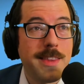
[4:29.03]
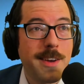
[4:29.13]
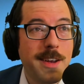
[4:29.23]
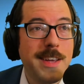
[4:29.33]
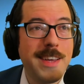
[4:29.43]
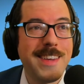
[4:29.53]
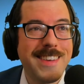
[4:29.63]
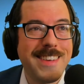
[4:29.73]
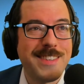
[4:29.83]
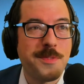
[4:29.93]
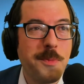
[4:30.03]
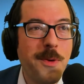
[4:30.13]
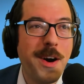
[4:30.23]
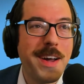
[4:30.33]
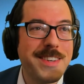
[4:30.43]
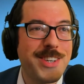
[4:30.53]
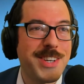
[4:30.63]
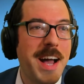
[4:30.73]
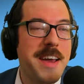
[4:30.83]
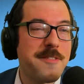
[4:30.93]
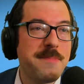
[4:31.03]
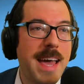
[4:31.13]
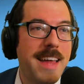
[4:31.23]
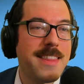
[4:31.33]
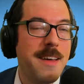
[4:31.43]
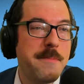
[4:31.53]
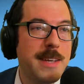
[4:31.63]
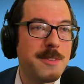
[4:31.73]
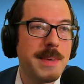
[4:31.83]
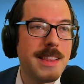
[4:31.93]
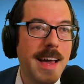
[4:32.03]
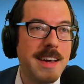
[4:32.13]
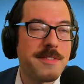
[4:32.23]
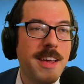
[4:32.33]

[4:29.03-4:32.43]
There is one shot of Matt that makes me laugh